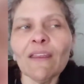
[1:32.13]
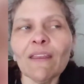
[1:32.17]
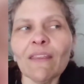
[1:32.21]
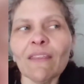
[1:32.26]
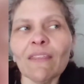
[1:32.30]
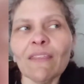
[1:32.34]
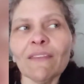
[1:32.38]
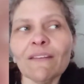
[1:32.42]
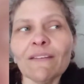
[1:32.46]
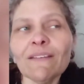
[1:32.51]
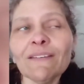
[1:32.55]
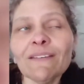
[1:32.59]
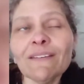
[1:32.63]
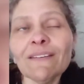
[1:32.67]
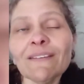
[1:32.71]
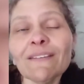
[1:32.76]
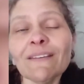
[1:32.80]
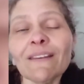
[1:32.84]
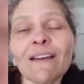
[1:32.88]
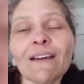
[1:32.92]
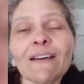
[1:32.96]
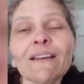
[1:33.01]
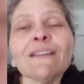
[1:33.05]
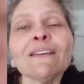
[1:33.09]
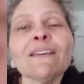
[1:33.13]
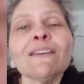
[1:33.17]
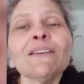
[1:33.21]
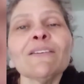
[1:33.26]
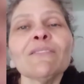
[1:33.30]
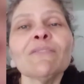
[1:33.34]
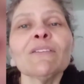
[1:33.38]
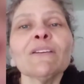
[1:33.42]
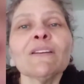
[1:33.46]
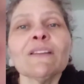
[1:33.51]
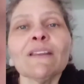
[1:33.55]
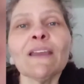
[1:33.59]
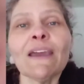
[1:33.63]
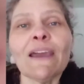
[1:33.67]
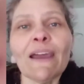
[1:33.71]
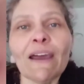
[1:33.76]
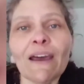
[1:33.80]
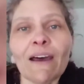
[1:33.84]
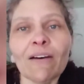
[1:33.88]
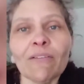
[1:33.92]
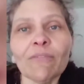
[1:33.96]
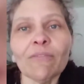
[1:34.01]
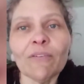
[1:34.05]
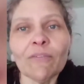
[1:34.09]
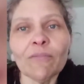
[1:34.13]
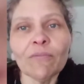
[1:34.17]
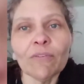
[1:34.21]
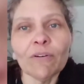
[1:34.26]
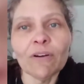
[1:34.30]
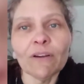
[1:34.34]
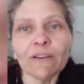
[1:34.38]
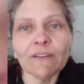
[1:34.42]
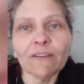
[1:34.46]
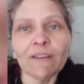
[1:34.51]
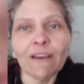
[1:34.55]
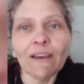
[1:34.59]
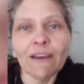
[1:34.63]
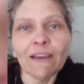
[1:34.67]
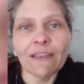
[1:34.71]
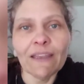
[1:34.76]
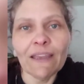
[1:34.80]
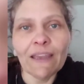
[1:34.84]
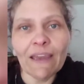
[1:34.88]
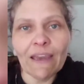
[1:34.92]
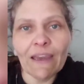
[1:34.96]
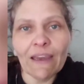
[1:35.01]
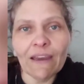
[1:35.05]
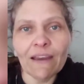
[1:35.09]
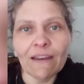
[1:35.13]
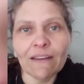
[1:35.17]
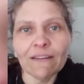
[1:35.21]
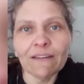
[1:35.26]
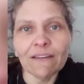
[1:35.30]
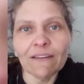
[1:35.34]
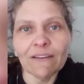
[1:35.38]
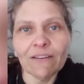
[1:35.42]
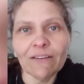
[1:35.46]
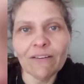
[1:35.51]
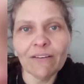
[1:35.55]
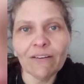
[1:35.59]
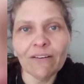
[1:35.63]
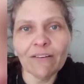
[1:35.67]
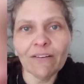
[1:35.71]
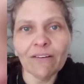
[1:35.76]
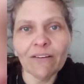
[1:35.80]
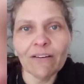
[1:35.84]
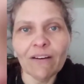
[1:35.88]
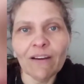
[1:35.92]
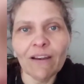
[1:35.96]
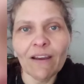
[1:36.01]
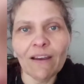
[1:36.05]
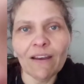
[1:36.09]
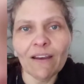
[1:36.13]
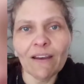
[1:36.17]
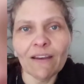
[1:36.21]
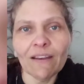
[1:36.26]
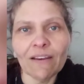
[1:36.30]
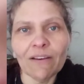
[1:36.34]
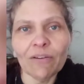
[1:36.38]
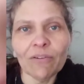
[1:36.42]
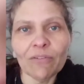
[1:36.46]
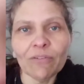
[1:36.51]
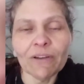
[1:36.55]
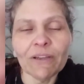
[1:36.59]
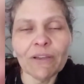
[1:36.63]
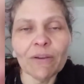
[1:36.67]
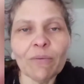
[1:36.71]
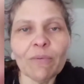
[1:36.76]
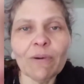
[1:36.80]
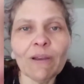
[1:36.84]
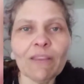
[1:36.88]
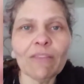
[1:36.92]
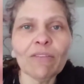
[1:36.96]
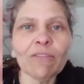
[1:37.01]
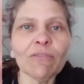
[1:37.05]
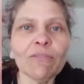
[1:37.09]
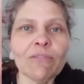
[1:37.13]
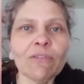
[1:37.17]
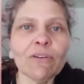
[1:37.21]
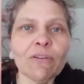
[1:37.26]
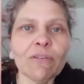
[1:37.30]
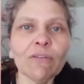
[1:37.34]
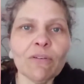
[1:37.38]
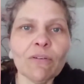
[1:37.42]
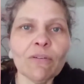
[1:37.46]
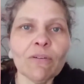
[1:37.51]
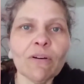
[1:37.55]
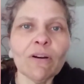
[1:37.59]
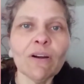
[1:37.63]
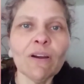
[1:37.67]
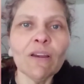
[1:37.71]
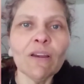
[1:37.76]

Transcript: This is not even half of what I had here. Uh, I already went through